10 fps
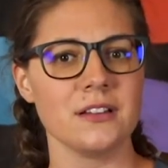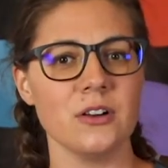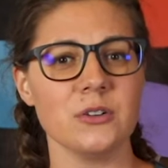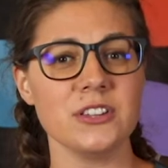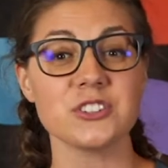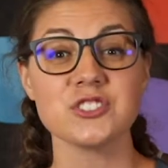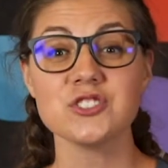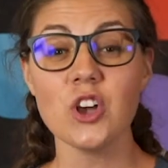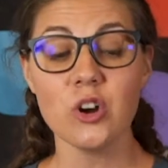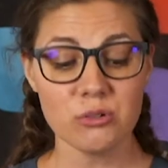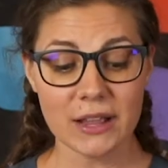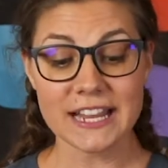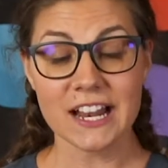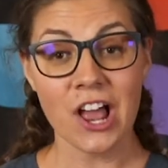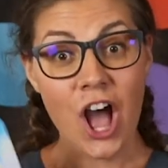Oh, you're so
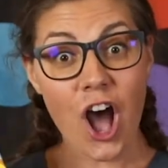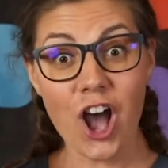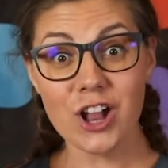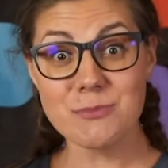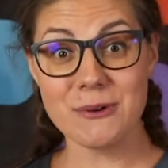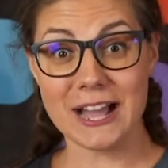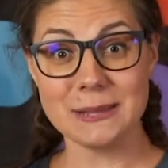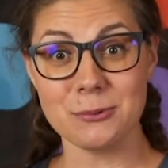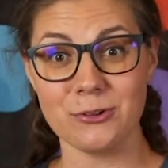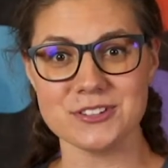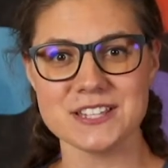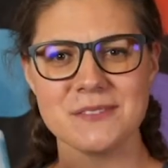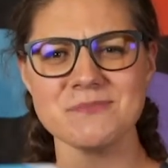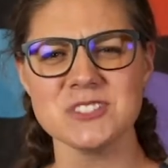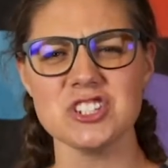right. Our Bibles.
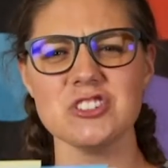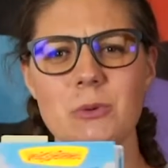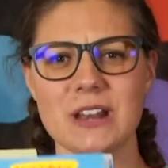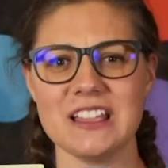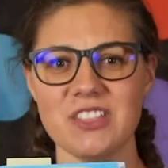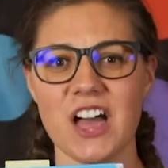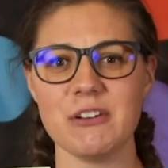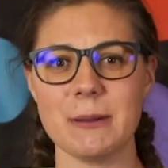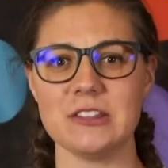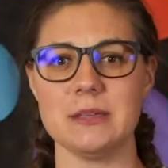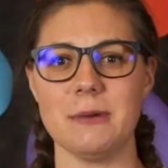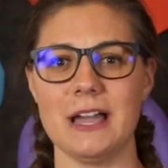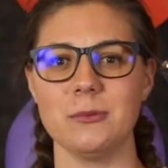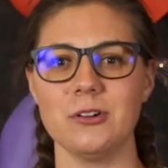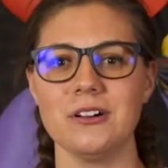Do you know what I love about the
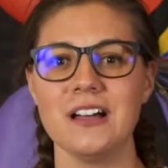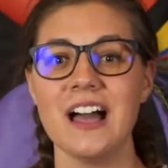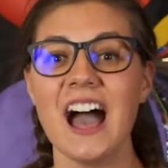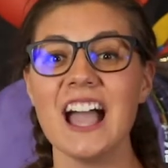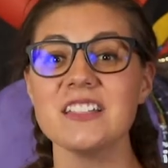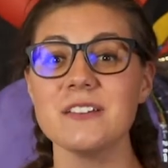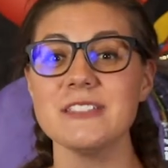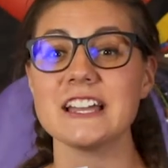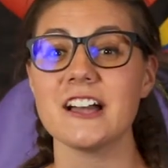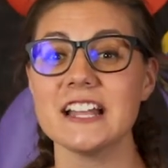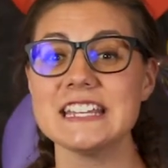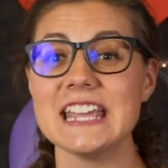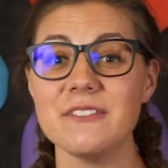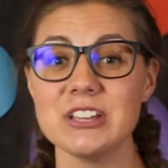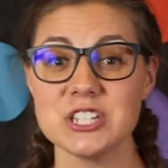Bible? I love that God
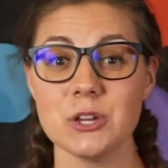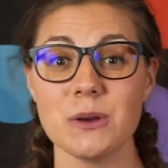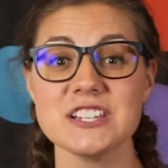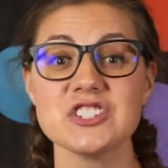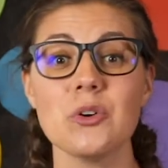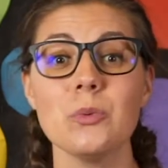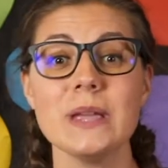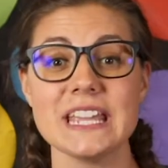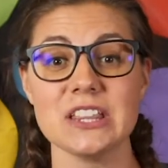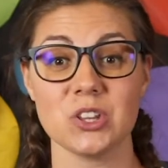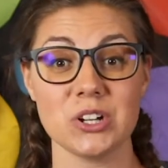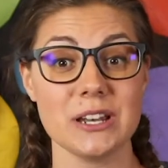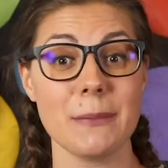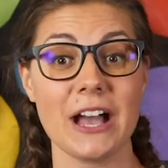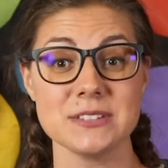gave it to us so we can learn
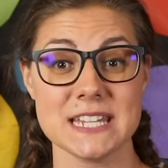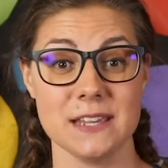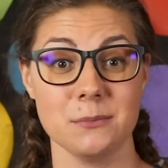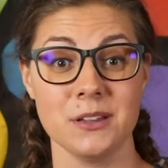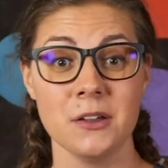about Him.